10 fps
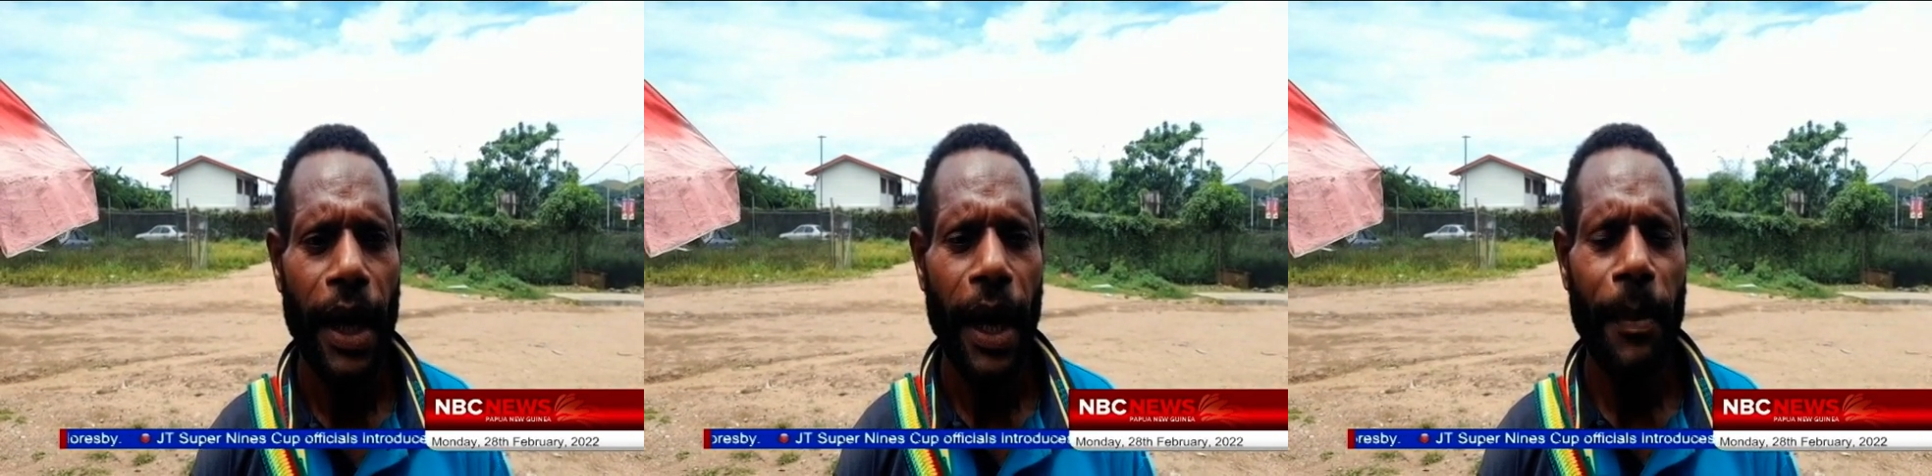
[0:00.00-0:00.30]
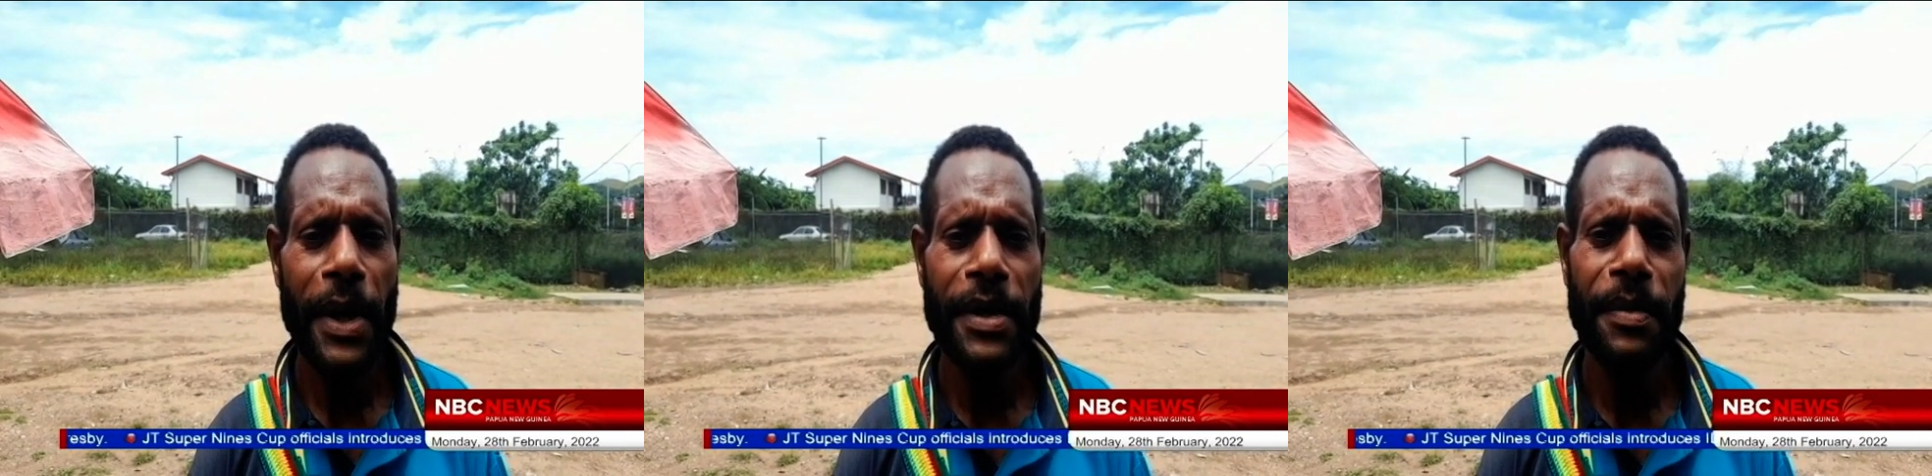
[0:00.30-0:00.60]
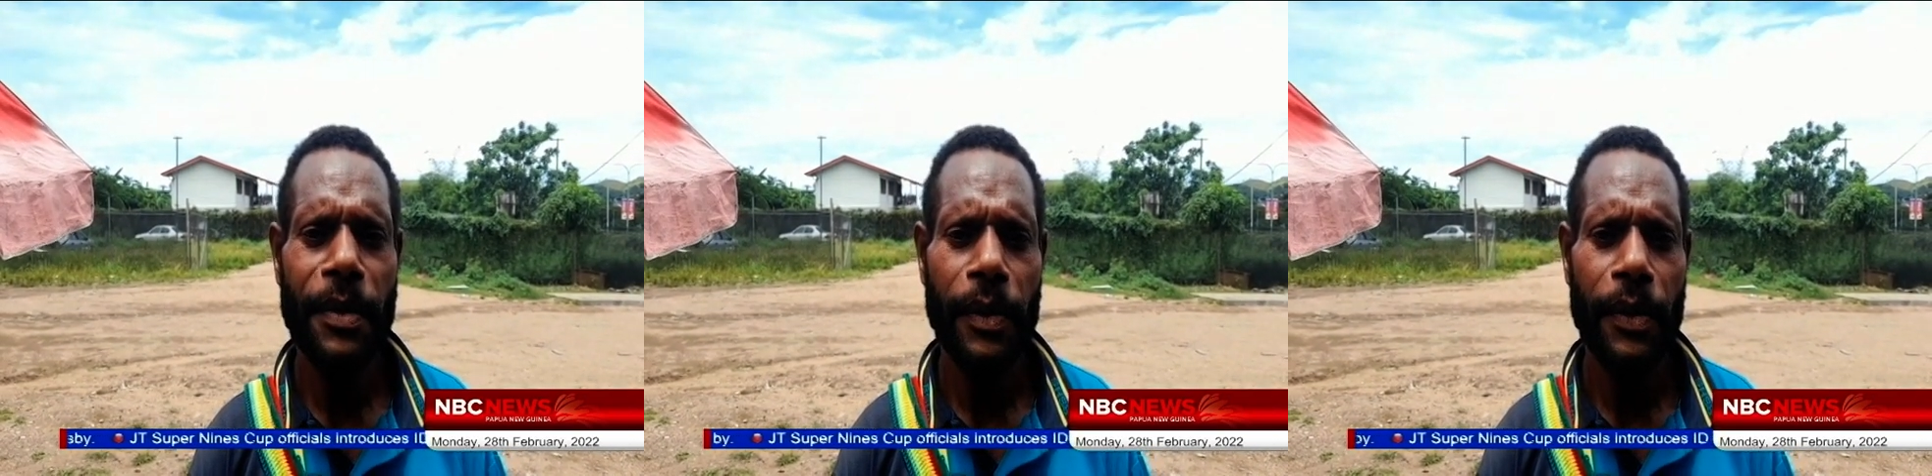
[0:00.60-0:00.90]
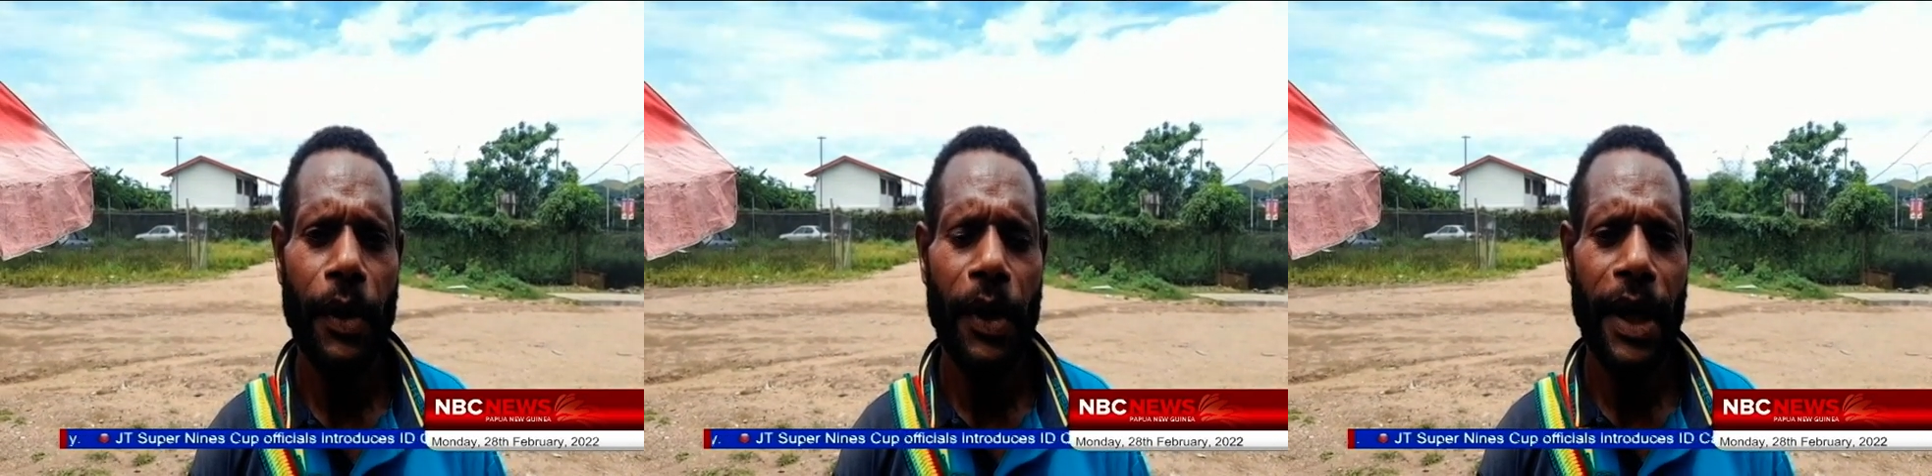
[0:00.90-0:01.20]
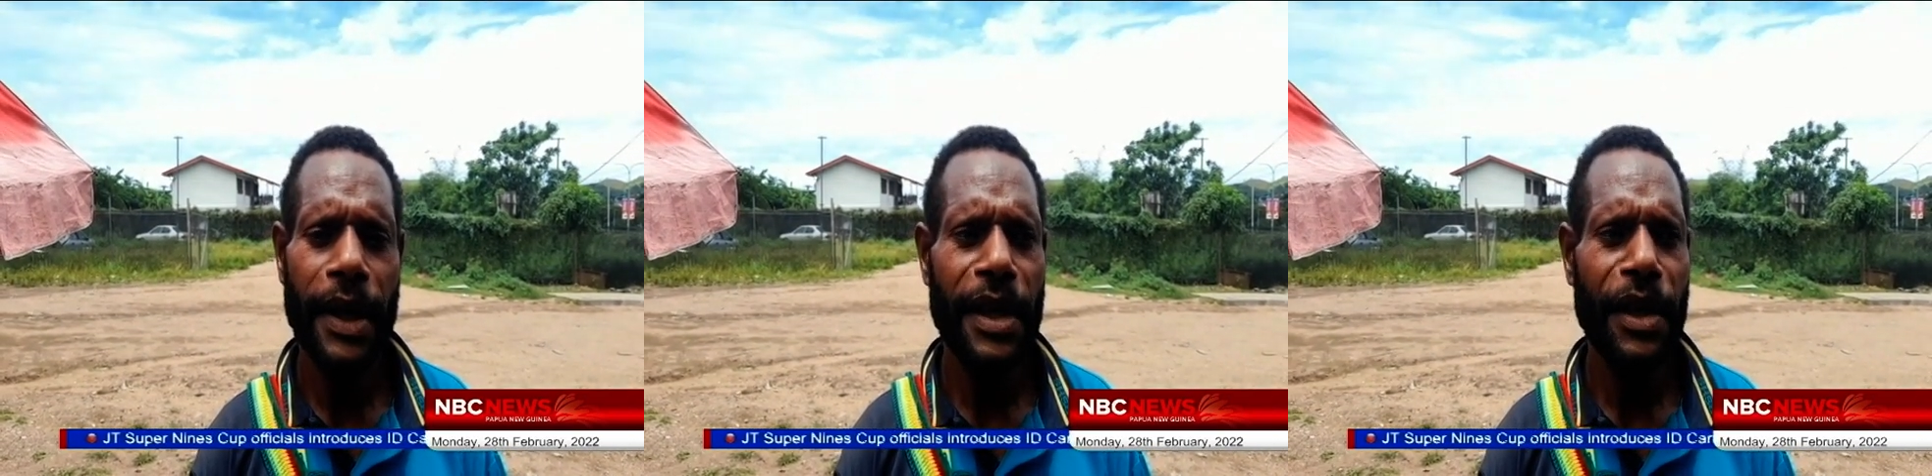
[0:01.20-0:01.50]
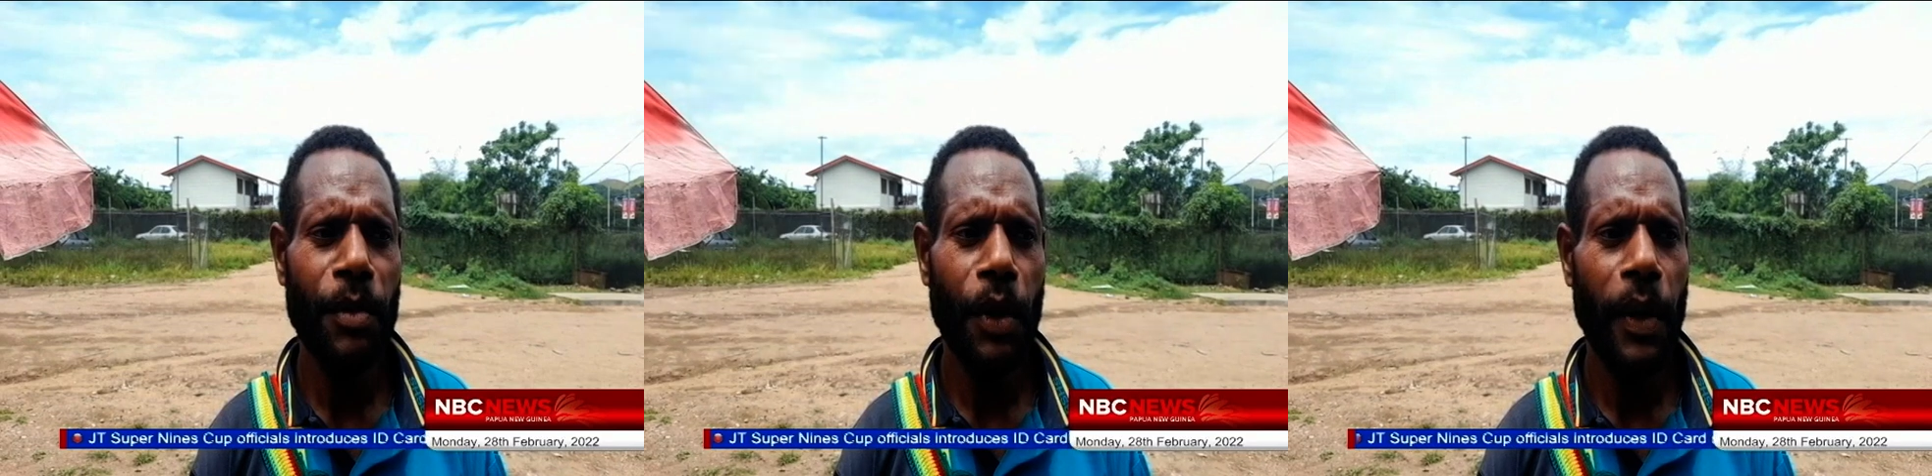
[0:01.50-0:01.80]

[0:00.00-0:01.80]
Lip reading: I'm passing all that Indian ball